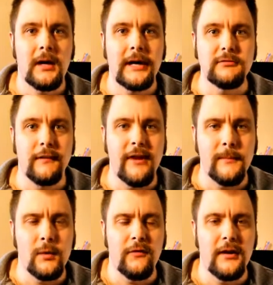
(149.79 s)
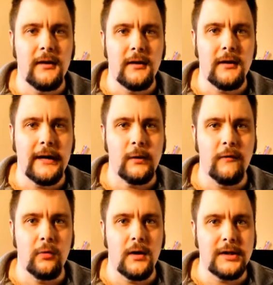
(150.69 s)
I love that movie. I
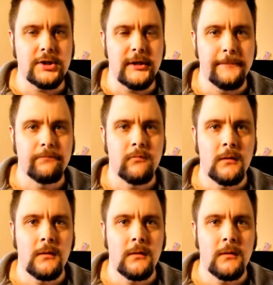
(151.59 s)
overwatched it.